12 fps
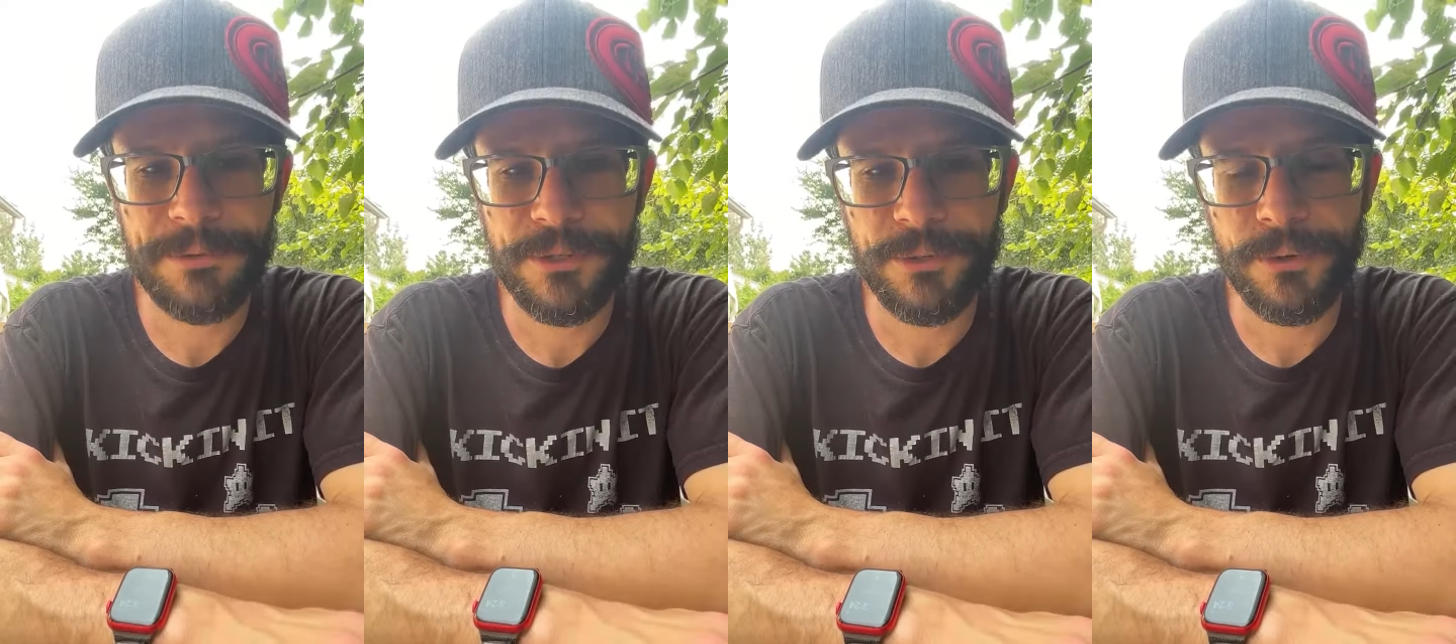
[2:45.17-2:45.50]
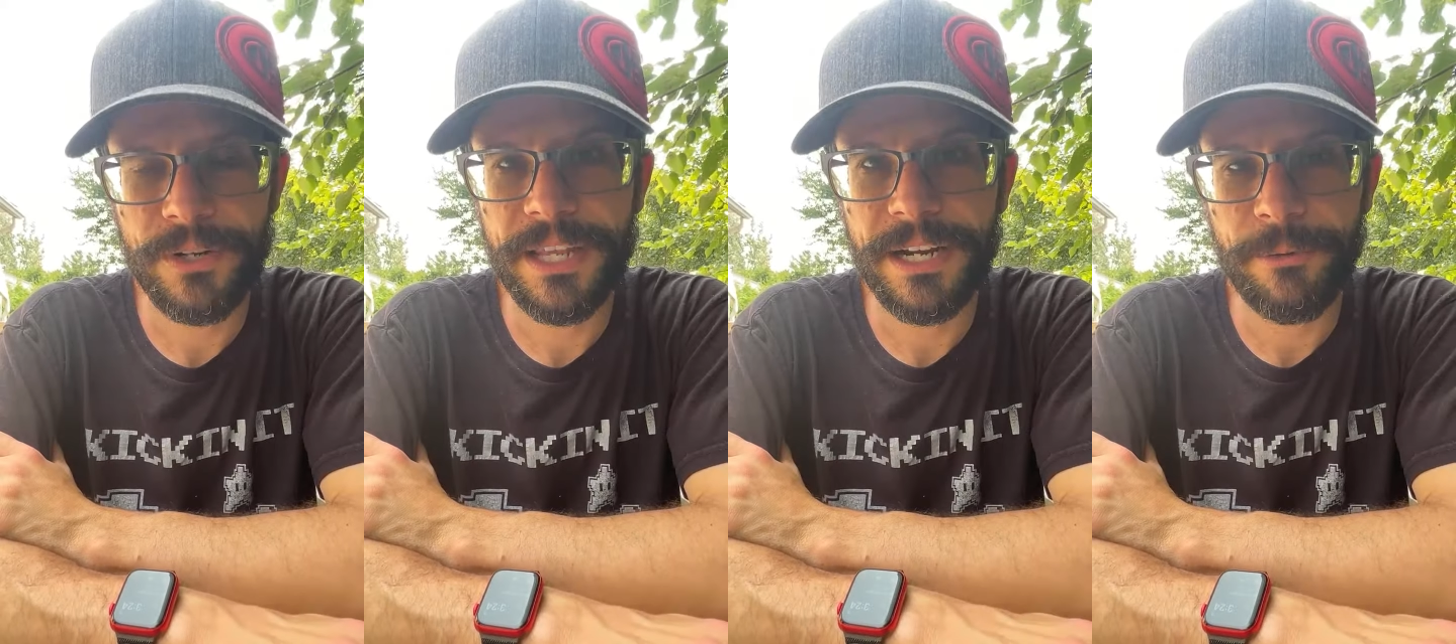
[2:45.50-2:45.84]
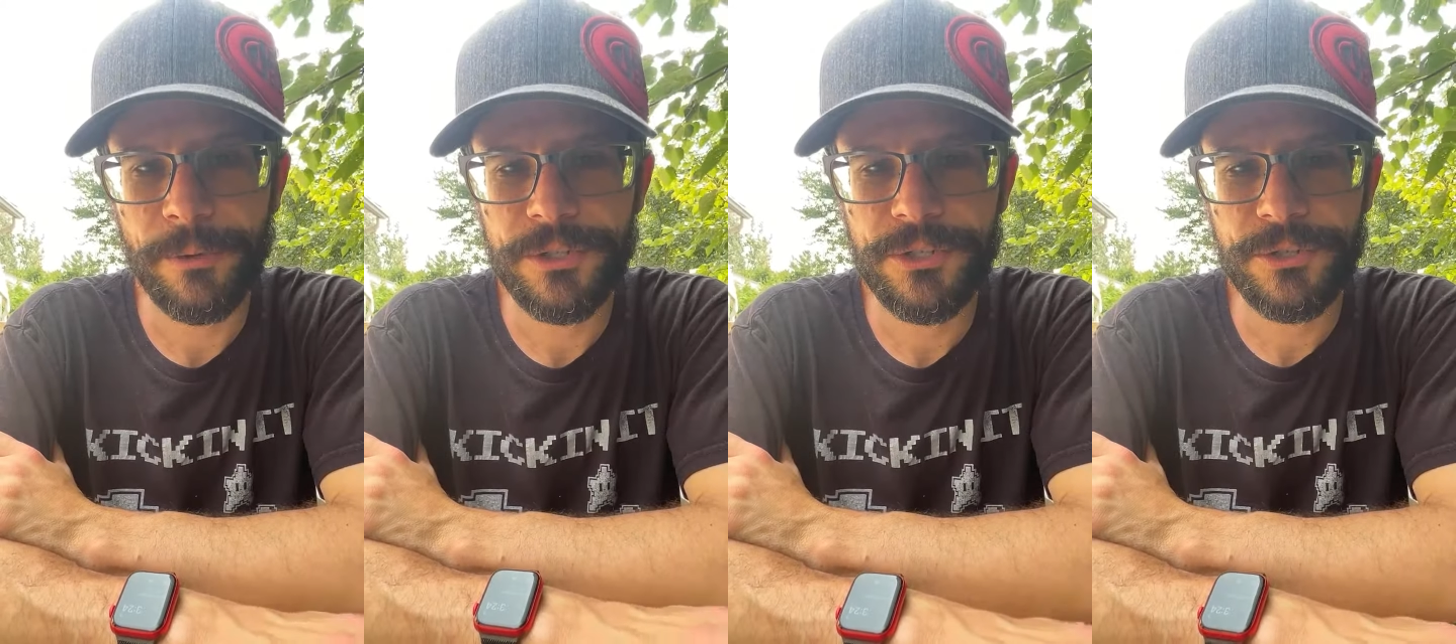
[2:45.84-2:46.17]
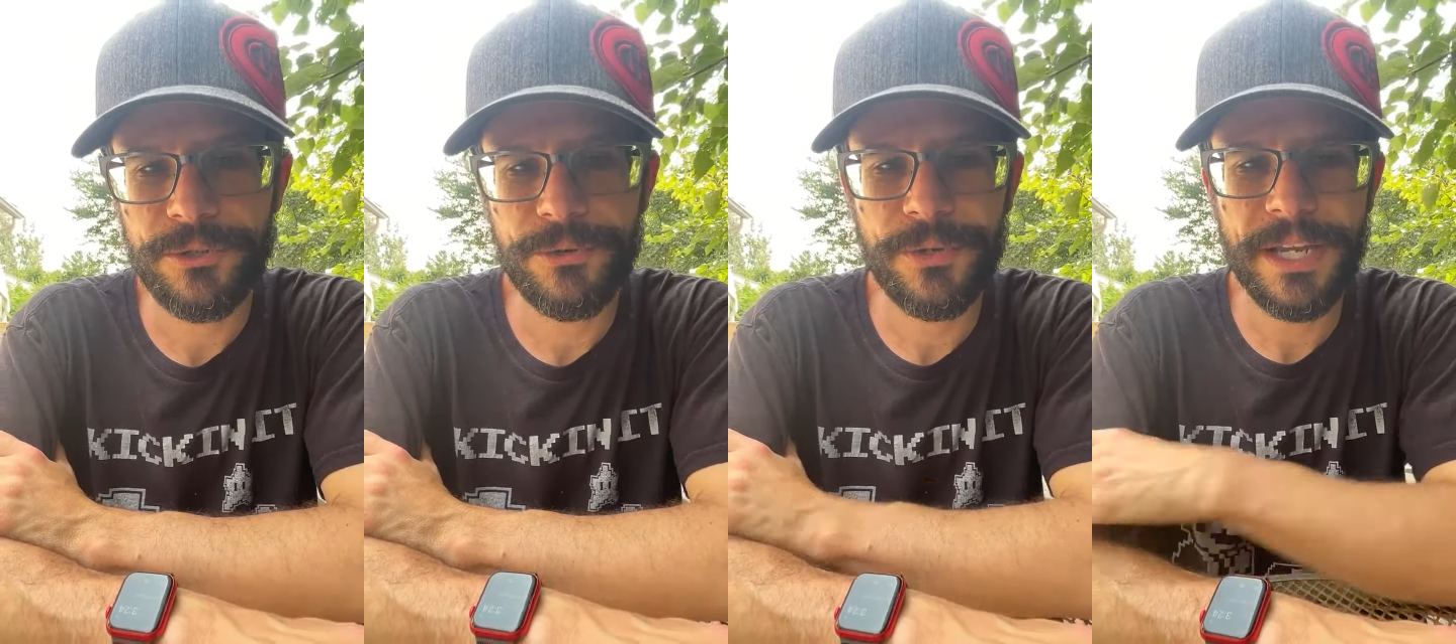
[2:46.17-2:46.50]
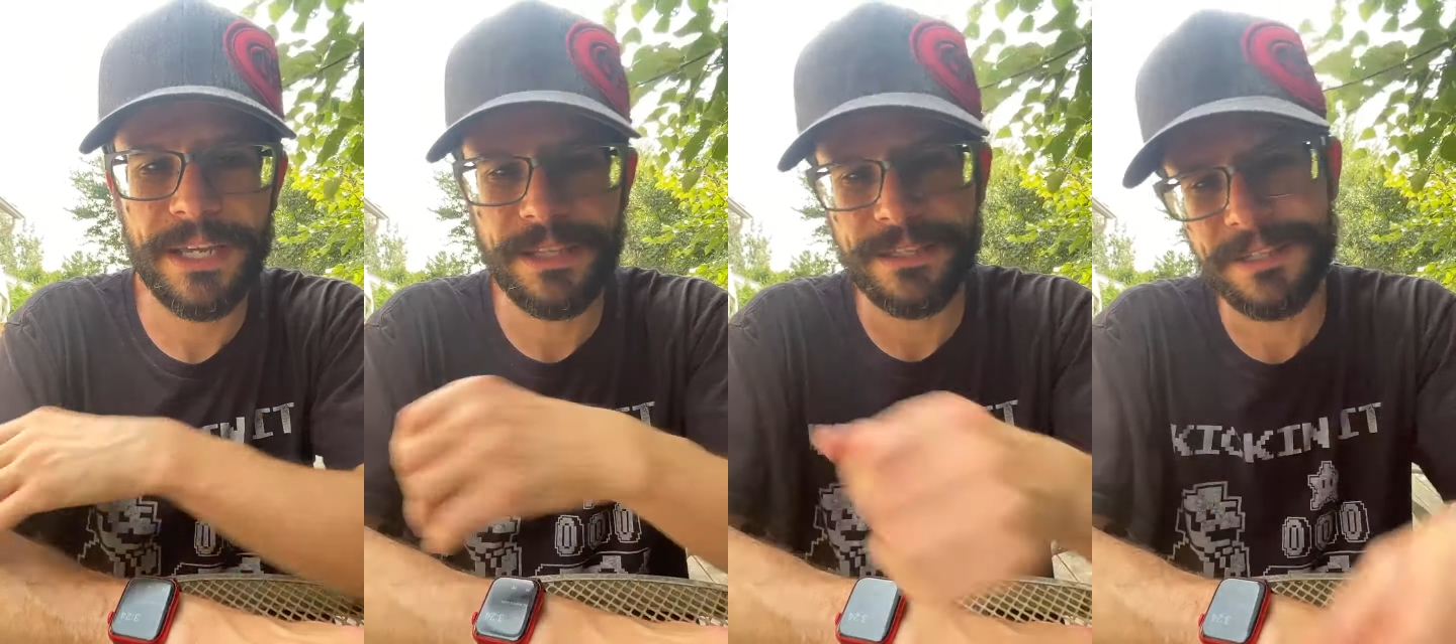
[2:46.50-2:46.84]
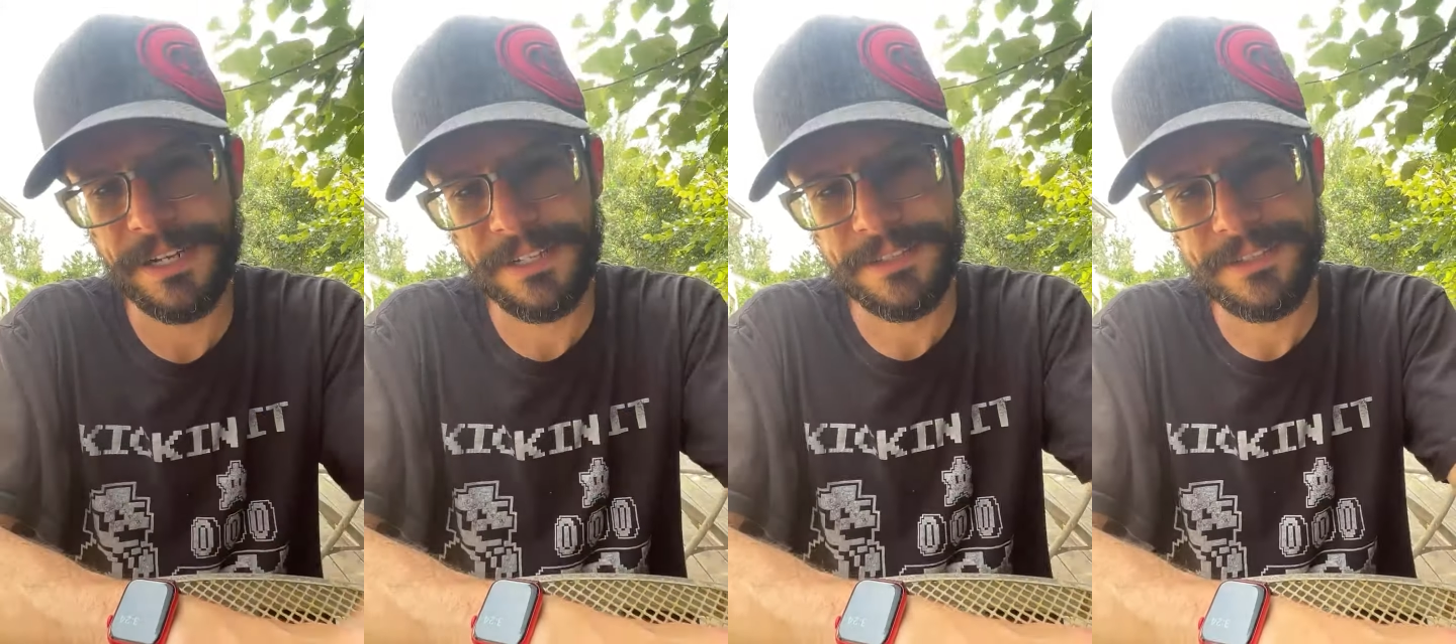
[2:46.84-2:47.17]
store that I went to in the
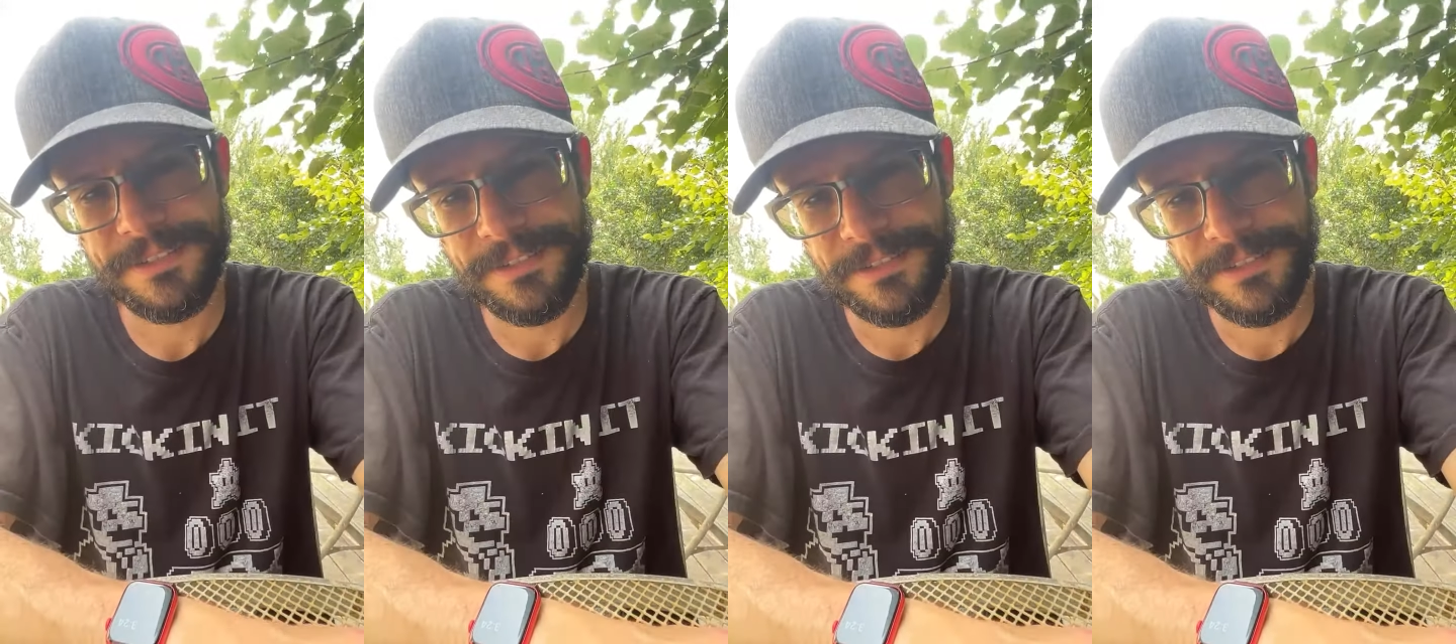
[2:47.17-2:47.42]
States.